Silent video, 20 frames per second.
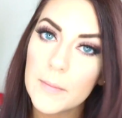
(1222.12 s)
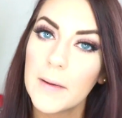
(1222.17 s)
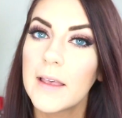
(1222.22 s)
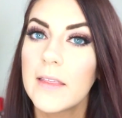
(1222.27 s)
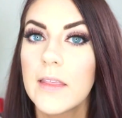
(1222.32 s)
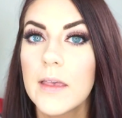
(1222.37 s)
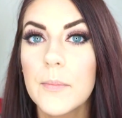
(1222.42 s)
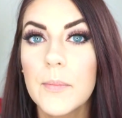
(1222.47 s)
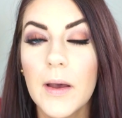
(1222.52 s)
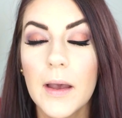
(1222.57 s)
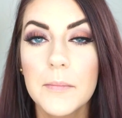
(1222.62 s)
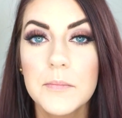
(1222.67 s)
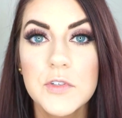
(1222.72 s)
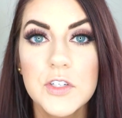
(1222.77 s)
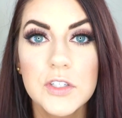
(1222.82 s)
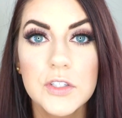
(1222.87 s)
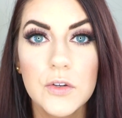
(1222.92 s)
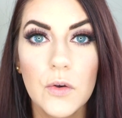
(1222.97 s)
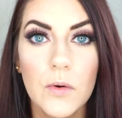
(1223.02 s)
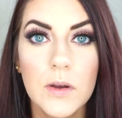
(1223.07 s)
my lip I'm
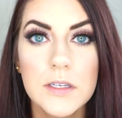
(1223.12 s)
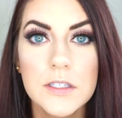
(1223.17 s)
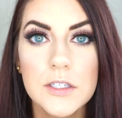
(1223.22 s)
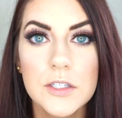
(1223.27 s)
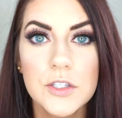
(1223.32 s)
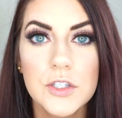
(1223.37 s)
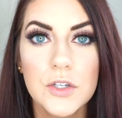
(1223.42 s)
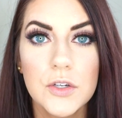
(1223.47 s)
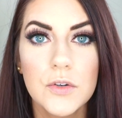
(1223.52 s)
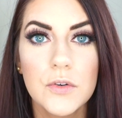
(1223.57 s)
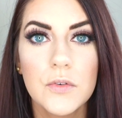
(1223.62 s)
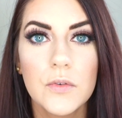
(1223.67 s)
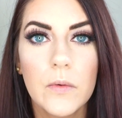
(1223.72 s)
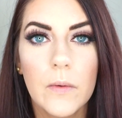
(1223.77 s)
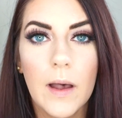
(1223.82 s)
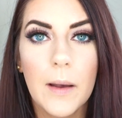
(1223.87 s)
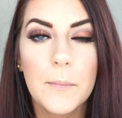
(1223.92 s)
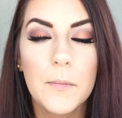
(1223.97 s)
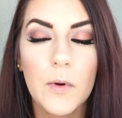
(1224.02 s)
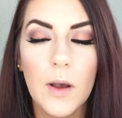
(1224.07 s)
just going to do,
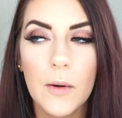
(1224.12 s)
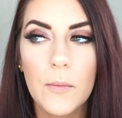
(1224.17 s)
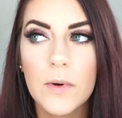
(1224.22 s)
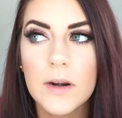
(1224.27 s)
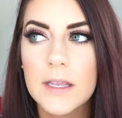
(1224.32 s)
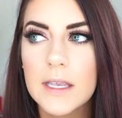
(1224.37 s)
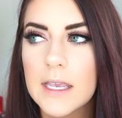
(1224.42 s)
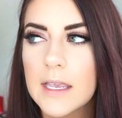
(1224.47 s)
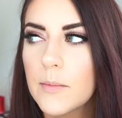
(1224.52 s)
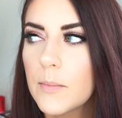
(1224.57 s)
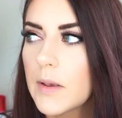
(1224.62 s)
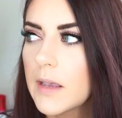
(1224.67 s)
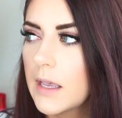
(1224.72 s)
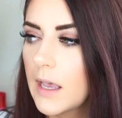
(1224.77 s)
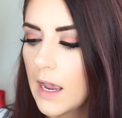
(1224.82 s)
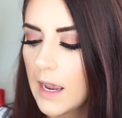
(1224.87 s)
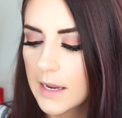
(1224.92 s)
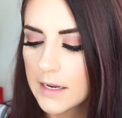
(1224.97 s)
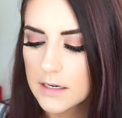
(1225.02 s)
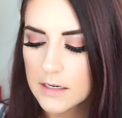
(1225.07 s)
I want to keep it
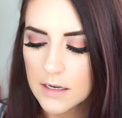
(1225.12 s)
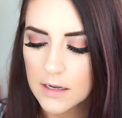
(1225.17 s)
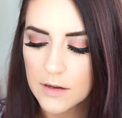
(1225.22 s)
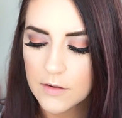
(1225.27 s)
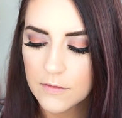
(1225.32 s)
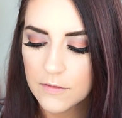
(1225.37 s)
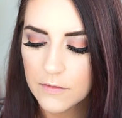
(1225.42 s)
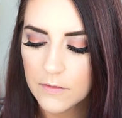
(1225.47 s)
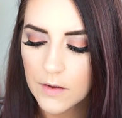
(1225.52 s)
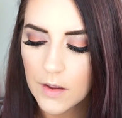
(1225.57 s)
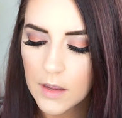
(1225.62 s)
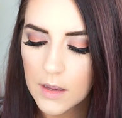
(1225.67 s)
kind of